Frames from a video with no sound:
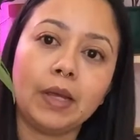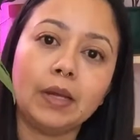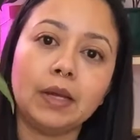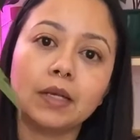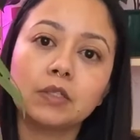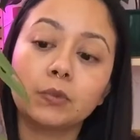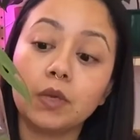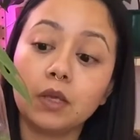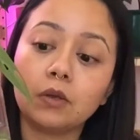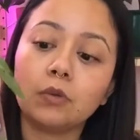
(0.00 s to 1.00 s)
next
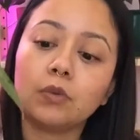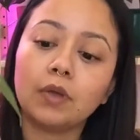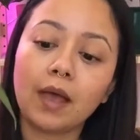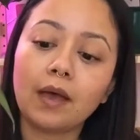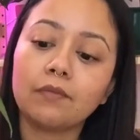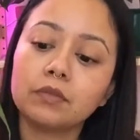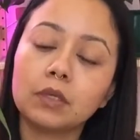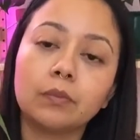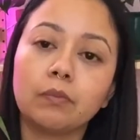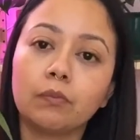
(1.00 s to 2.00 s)
week it will have
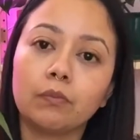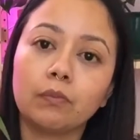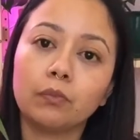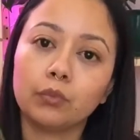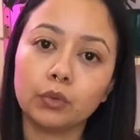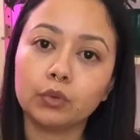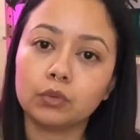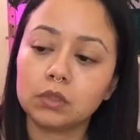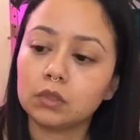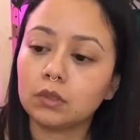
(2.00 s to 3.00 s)
some roots.